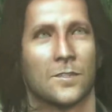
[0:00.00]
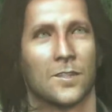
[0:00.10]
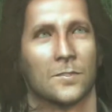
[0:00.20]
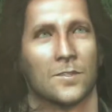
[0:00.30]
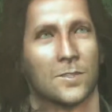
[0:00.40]

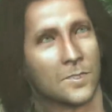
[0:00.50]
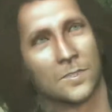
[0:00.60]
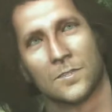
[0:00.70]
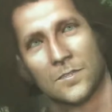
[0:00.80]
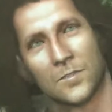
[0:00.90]
sixteen,
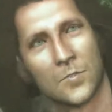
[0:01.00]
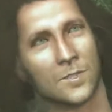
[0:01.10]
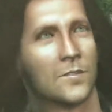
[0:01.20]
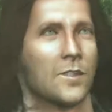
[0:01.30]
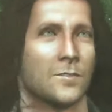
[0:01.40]

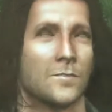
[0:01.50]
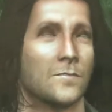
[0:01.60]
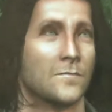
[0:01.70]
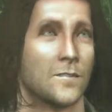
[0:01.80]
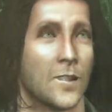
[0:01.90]
twenty-three,
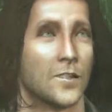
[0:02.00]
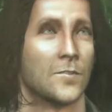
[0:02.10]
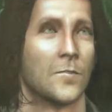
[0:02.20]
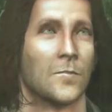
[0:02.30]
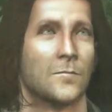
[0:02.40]

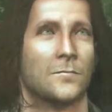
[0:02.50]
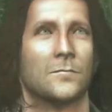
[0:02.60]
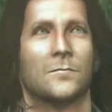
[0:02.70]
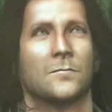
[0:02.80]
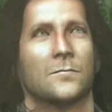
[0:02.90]
forty-two.
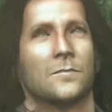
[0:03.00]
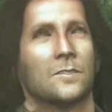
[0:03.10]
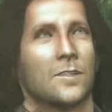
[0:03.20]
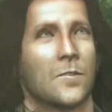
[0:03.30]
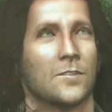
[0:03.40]

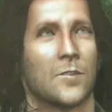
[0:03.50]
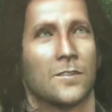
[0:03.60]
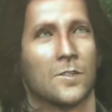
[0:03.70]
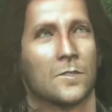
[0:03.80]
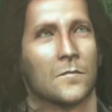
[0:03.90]
Now it's
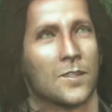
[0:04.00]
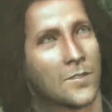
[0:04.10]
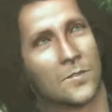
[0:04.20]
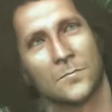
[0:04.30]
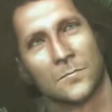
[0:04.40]
your turn, brother